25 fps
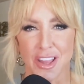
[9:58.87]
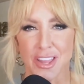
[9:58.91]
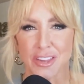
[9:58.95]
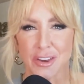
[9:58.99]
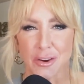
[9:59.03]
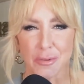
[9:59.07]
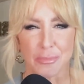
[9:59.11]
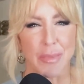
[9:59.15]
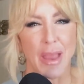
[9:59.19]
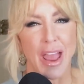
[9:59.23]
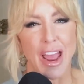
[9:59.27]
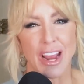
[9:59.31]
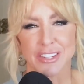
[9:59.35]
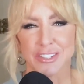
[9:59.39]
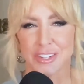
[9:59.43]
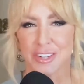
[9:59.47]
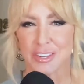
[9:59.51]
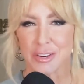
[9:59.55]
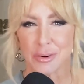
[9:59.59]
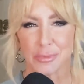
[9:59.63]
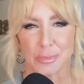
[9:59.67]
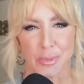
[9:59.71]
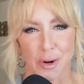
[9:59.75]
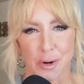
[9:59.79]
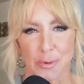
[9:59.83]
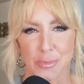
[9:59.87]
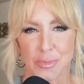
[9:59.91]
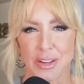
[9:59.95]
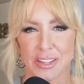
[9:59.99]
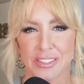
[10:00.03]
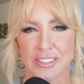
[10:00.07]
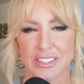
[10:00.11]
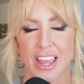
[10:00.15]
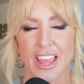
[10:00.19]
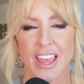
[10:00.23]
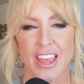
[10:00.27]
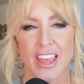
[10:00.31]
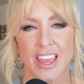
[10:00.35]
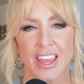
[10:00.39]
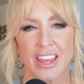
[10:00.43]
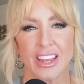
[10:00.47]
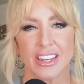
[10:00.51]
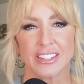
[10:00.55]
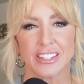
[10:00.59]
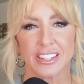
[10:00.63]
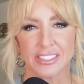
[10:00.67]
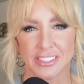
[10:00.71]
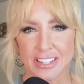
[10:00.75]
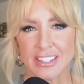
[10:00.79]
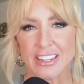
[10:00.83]
your passion, your purpose,
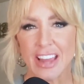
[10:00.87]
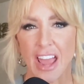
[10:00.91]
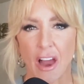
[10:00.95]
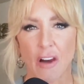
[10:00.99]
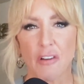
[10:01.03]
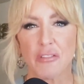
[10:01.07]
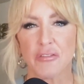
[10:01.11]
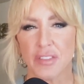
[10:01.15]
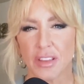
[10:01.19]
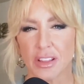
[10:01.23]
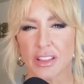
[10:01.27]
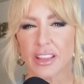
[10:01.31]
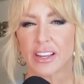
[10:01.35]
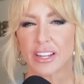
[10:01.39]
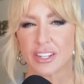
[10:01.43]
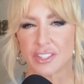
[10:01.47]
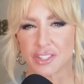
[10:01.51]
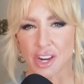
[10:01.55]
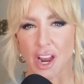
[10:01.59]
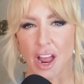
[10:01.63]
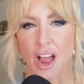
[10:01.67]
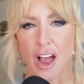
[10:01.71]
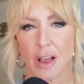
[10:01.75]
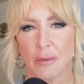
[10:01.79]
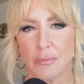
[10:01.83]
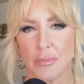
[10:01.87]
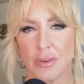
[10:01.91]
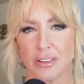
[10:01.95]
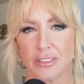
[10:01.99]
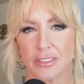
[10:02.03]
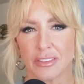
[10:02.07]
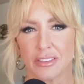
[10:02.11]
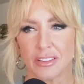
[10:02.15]
does it now feel like a job?